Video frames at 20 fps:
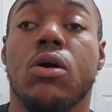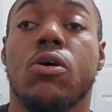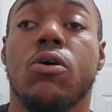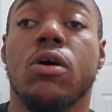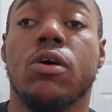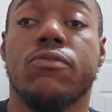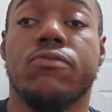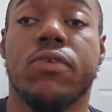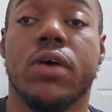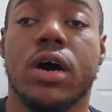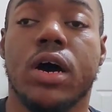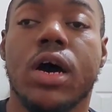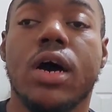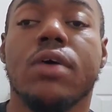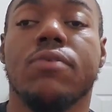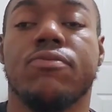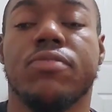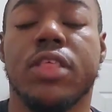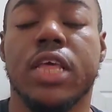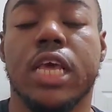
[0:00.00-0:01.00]

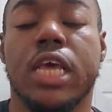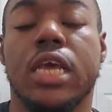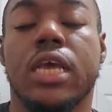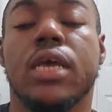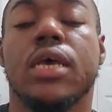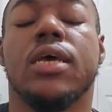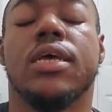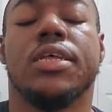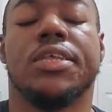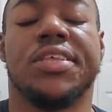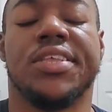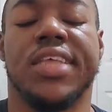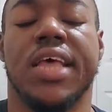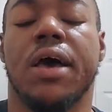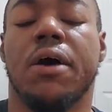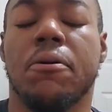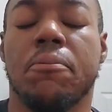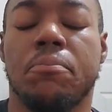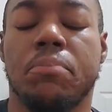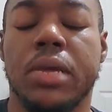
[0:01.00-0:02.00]
of the
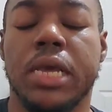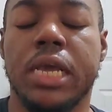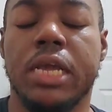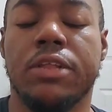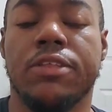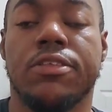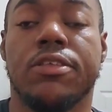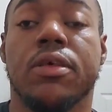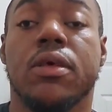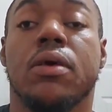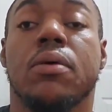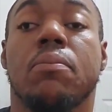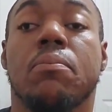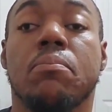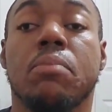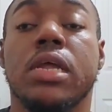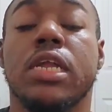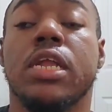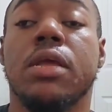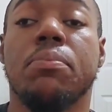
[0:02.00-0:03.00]
SoundPEATS
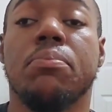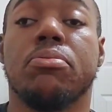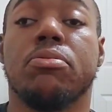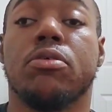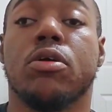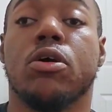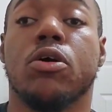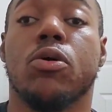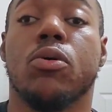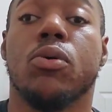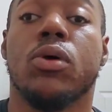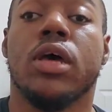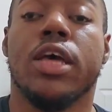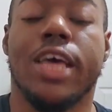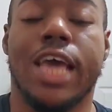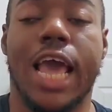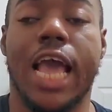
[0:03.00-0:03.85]
Mini Pro